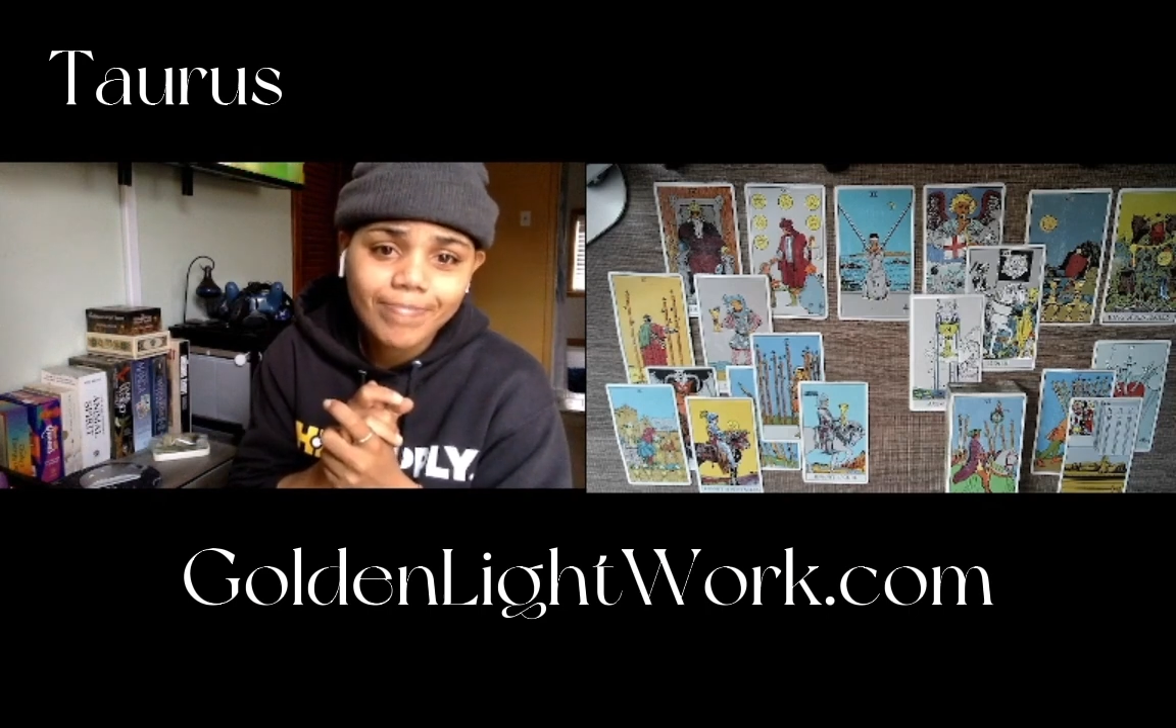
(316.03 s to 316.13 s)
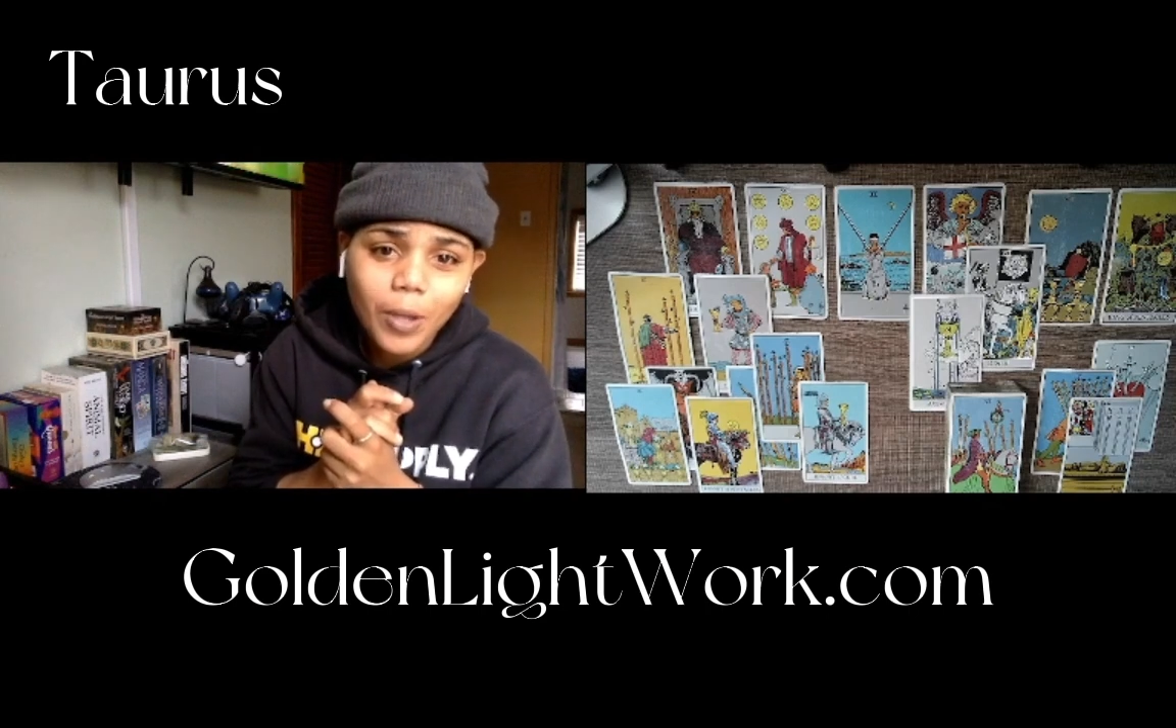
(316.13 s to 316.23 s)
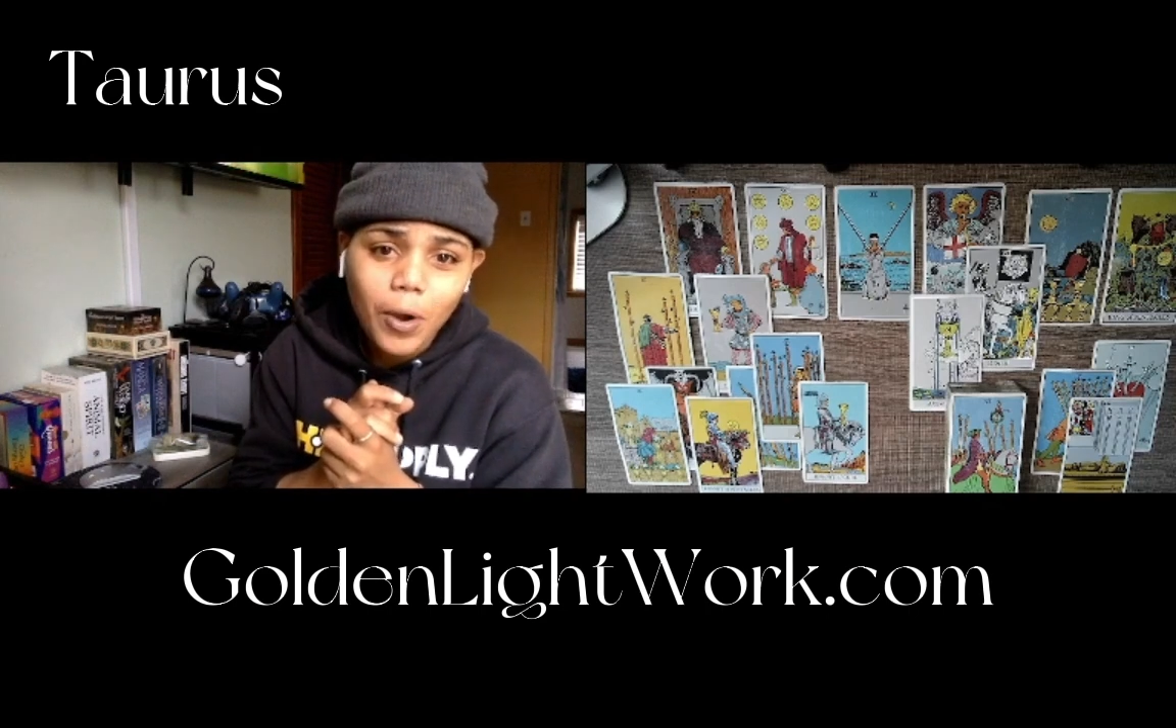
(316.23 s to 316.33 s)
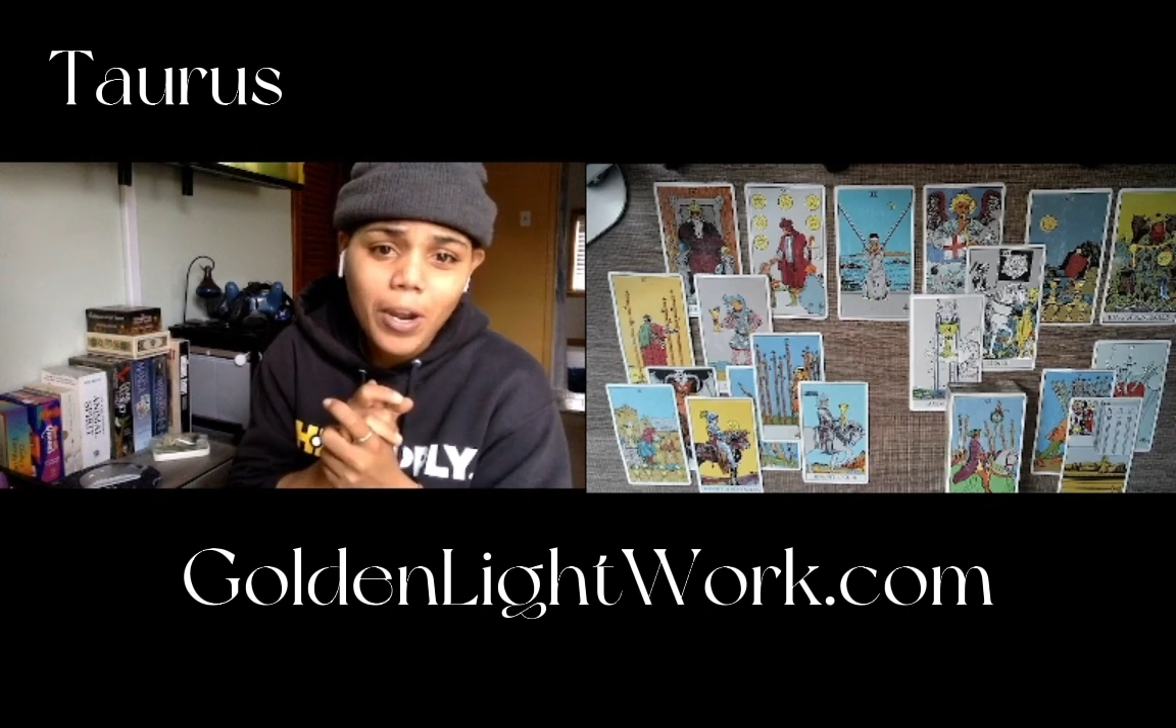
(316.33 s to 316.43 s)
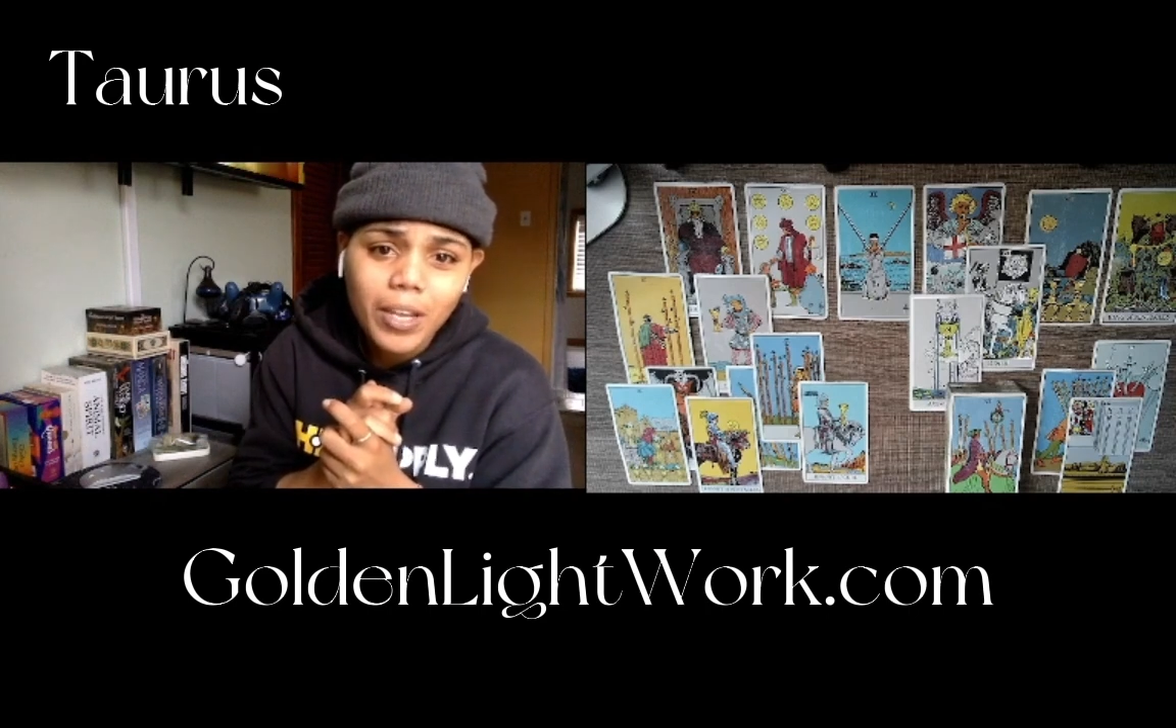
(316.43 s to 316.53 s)

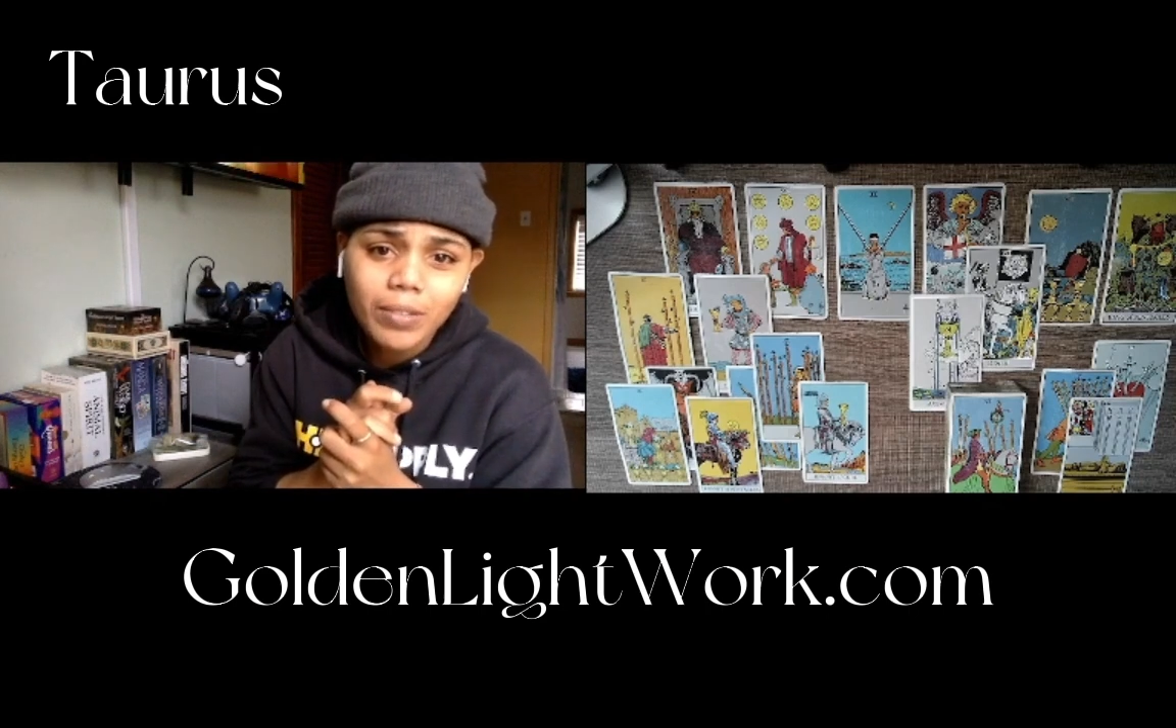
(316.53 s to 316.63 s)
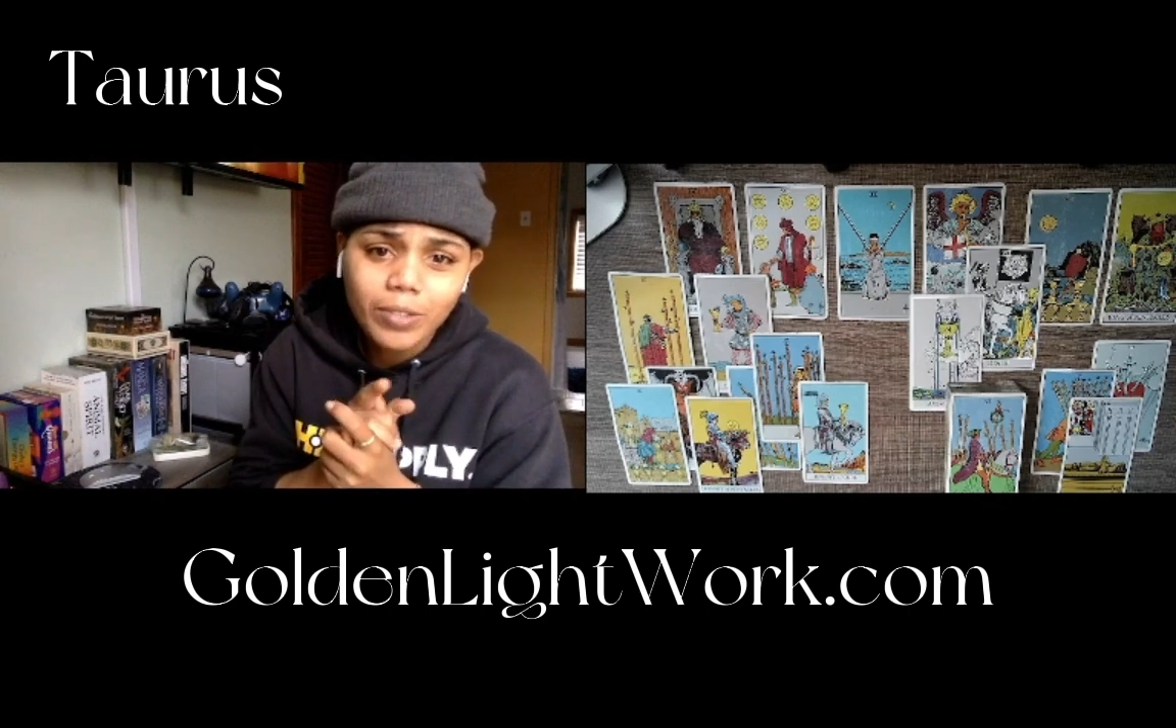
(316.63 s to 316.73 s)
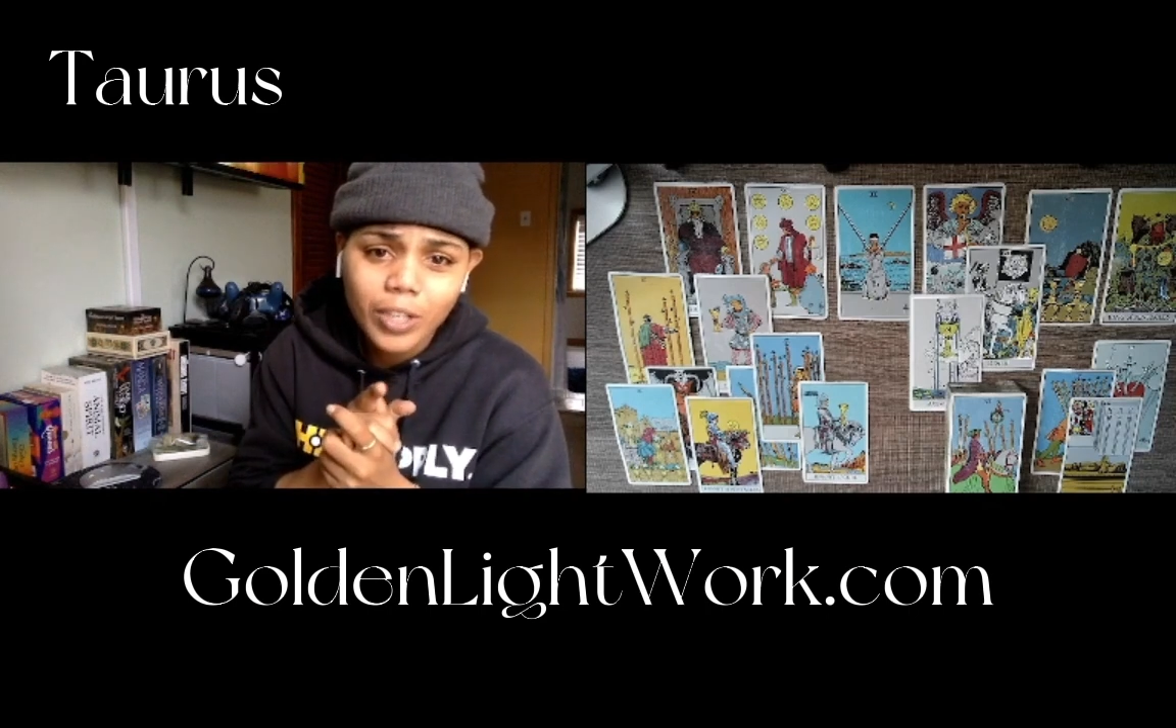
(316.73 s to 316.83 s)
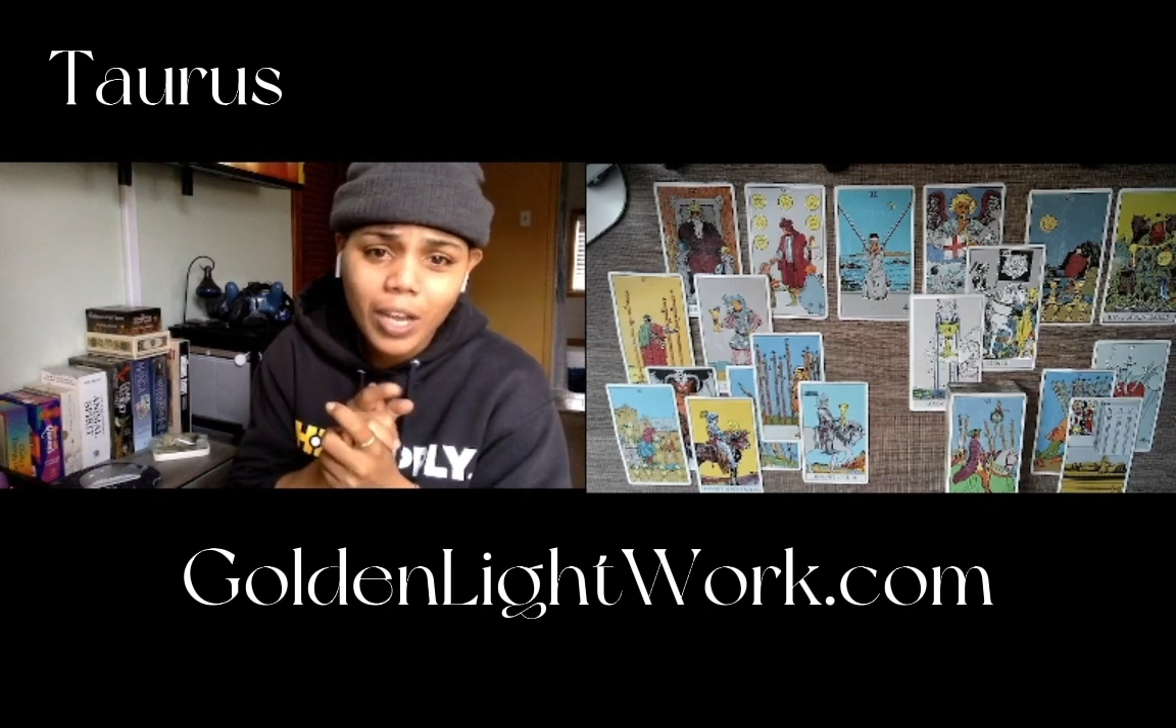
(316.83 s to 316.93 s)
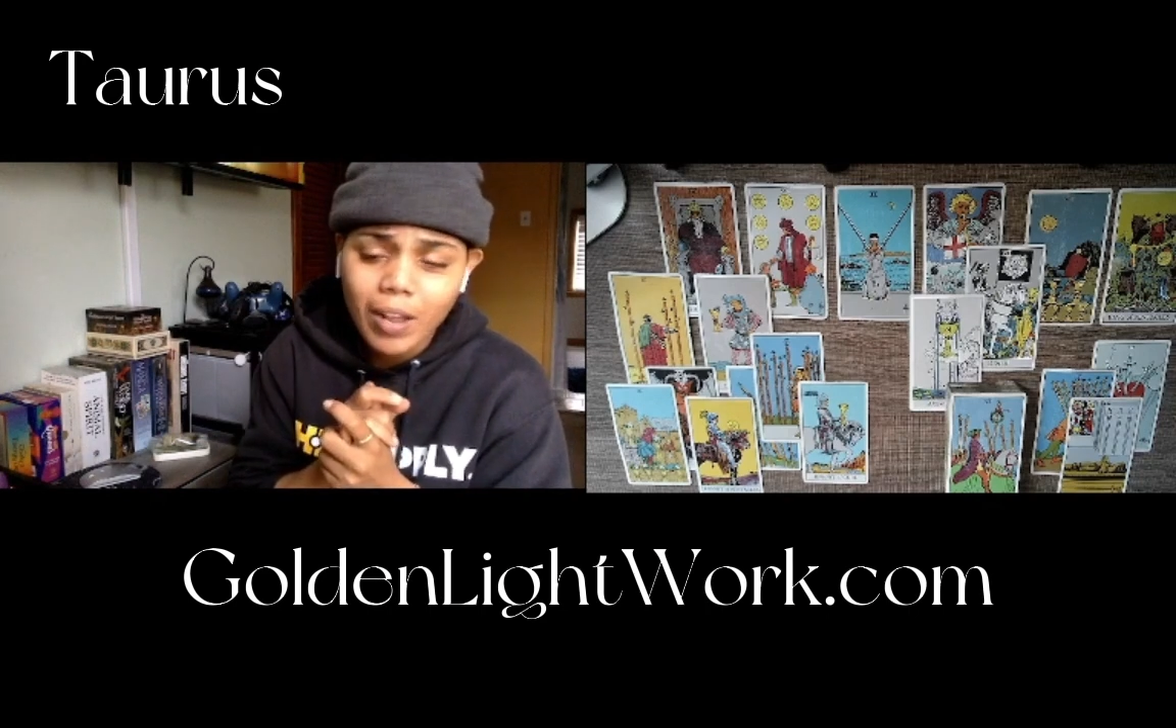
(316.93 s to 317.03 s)
All right,
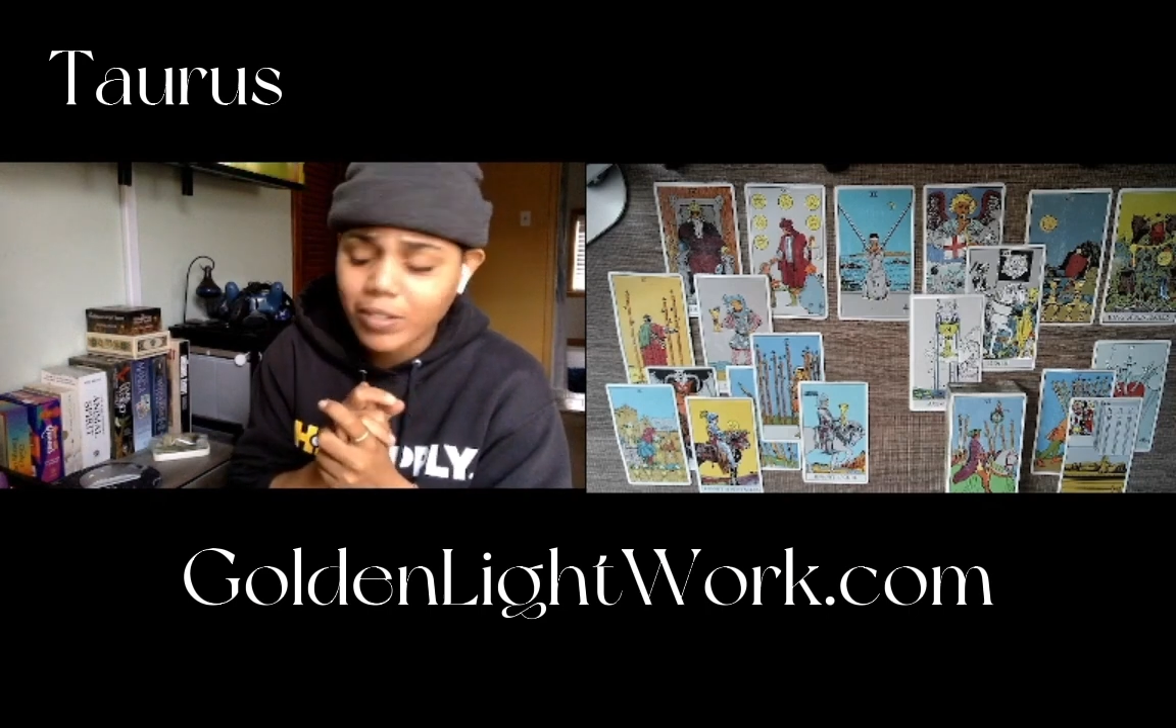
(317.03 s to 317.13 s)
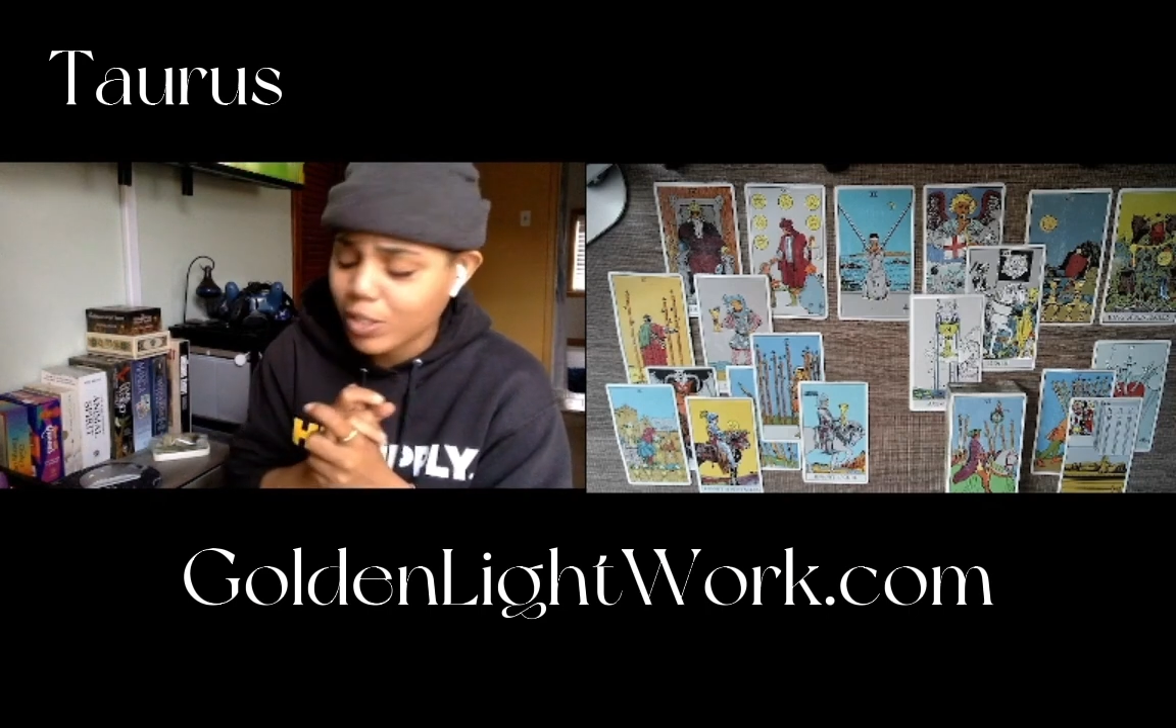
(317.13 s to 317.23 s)
shout out